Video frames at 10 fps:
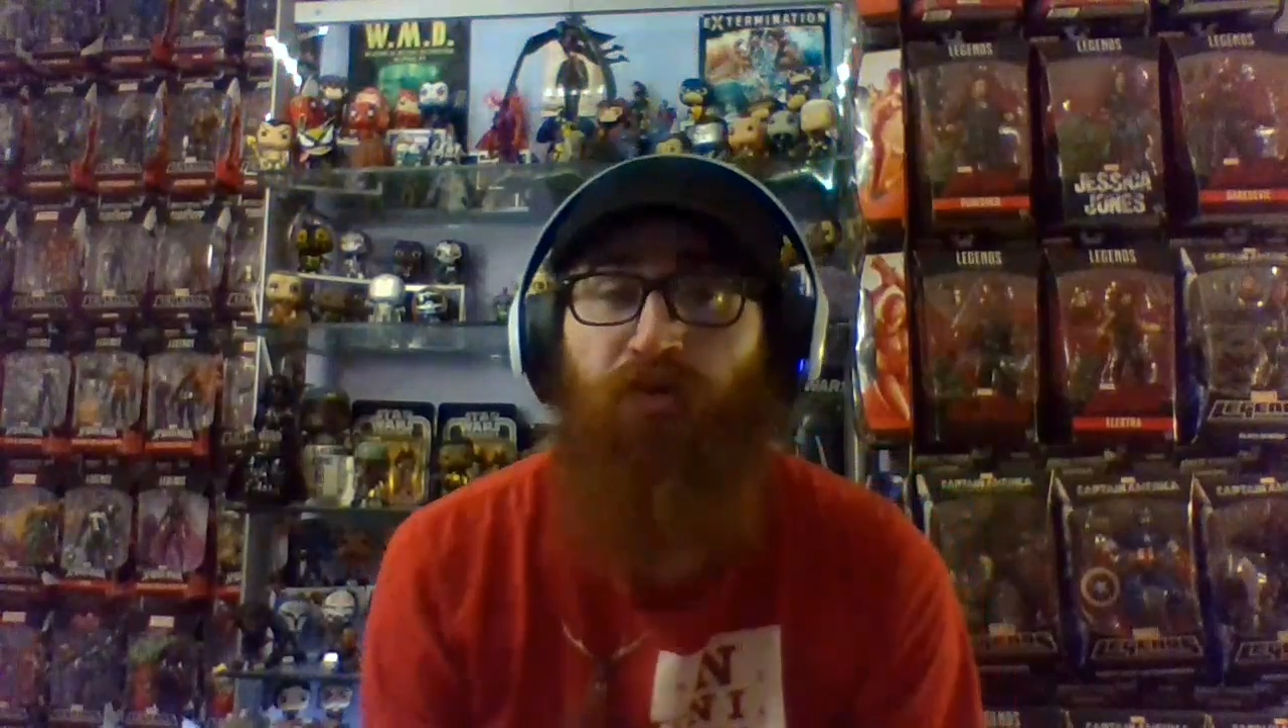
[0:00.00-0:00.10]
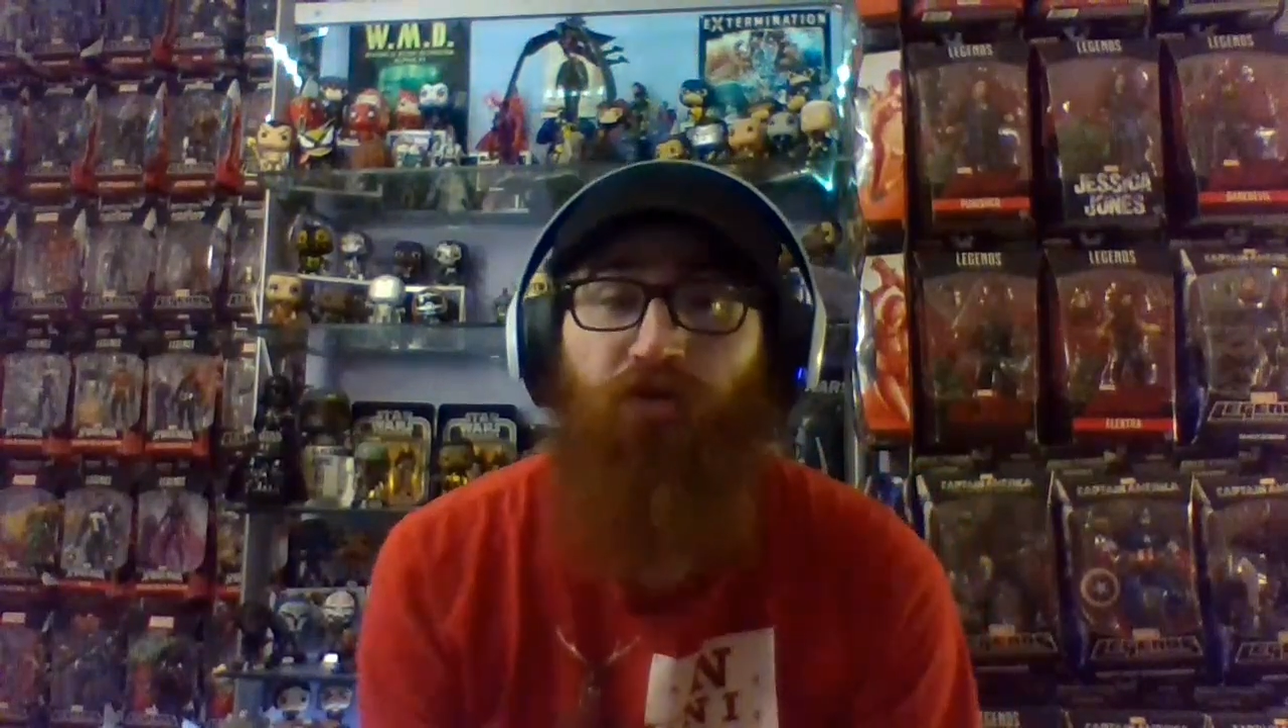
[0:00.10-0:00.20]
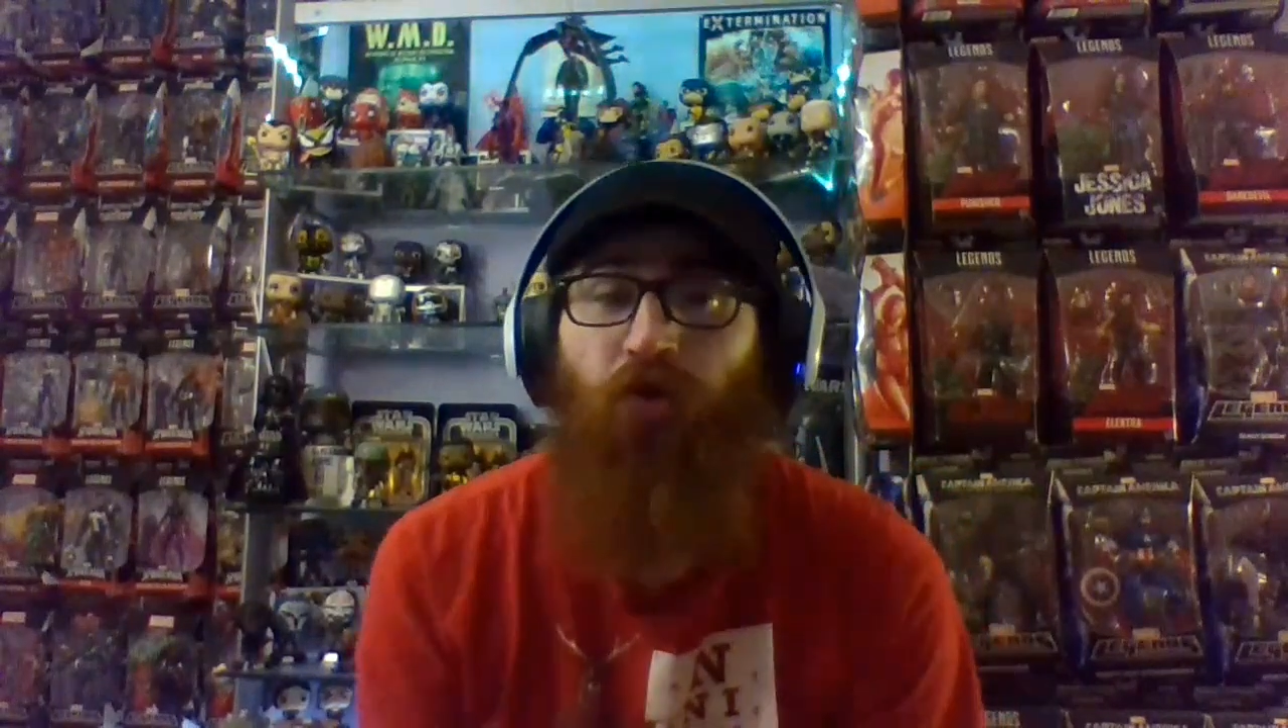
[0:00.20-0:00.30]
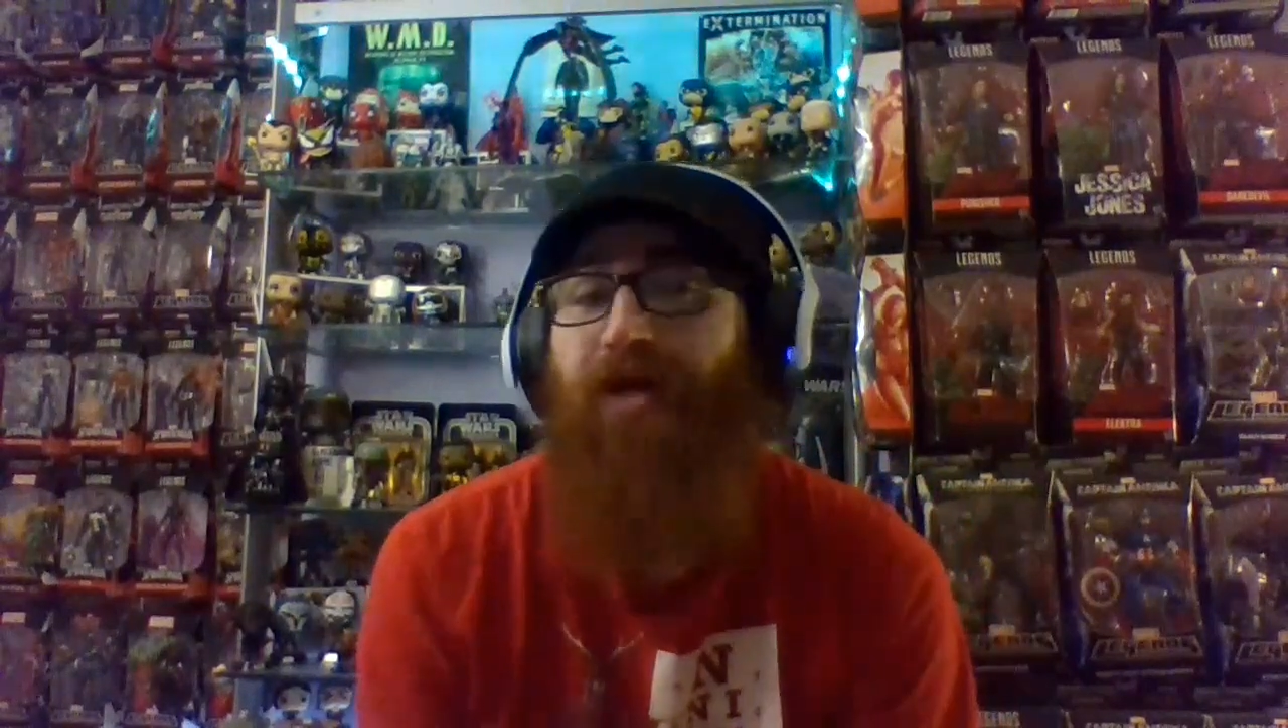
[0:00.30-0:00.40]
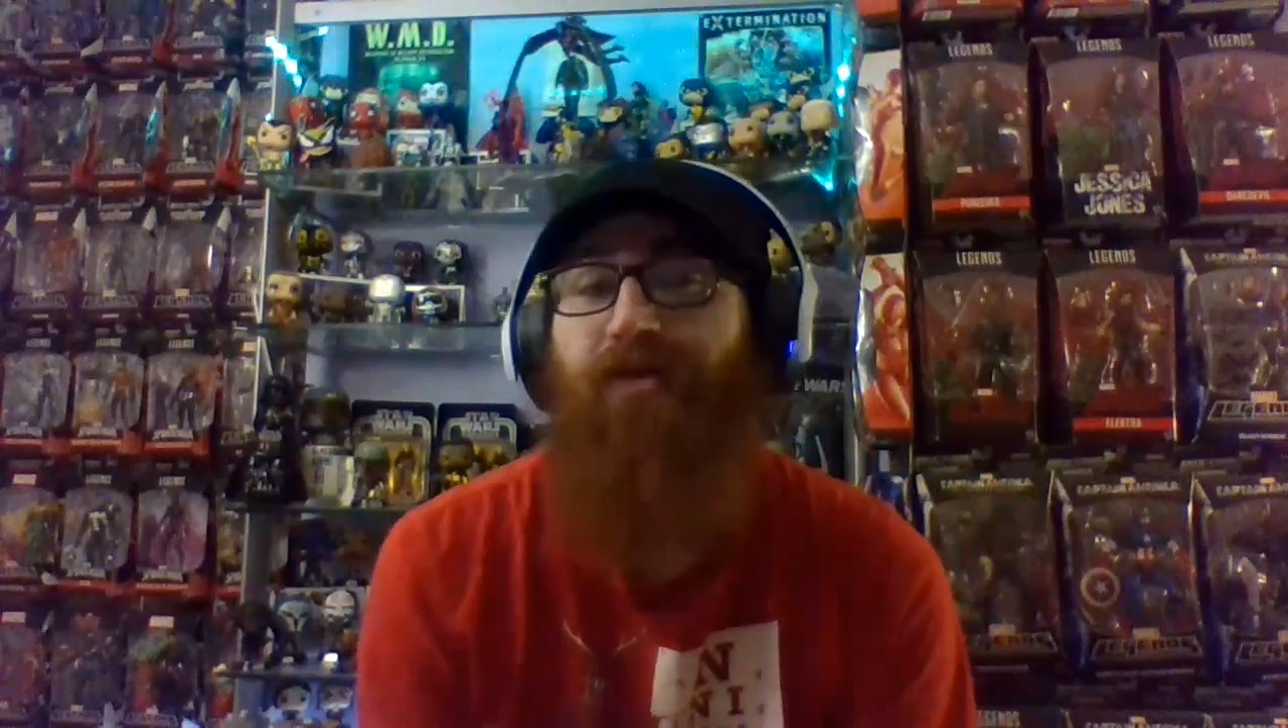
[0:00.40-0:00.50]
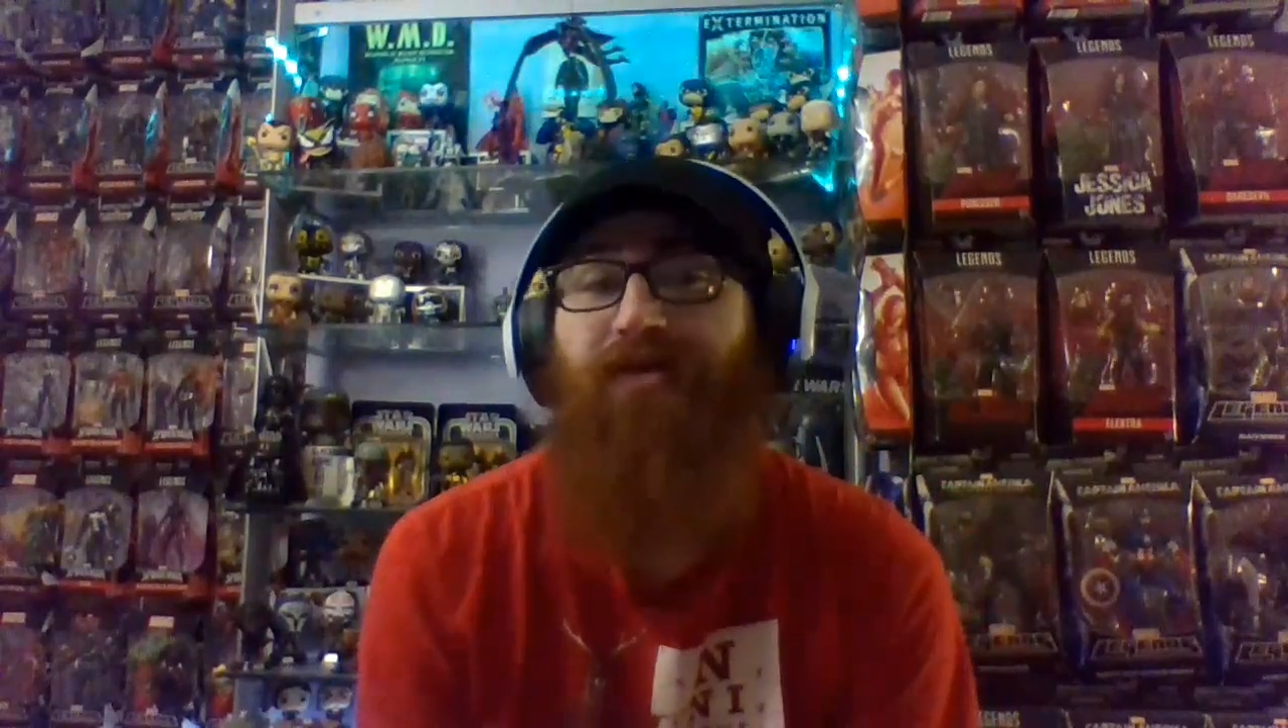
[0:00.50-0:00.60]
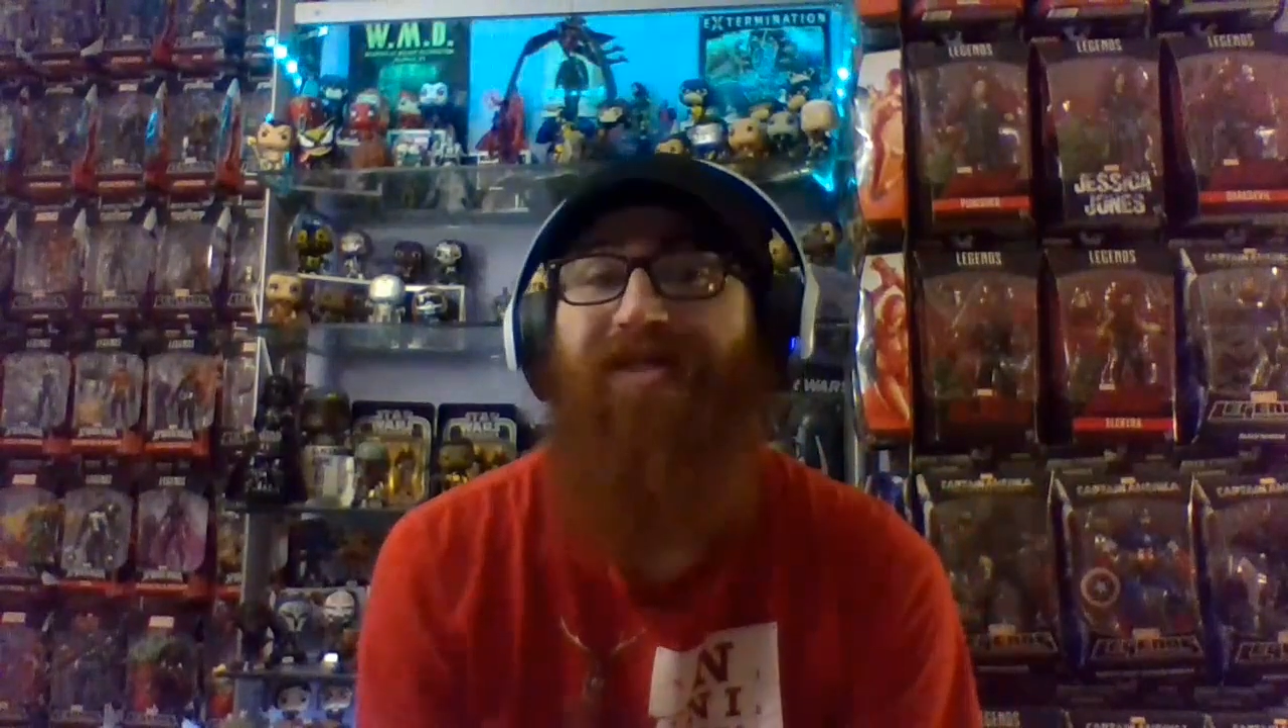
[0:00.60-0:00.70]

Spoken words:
Join us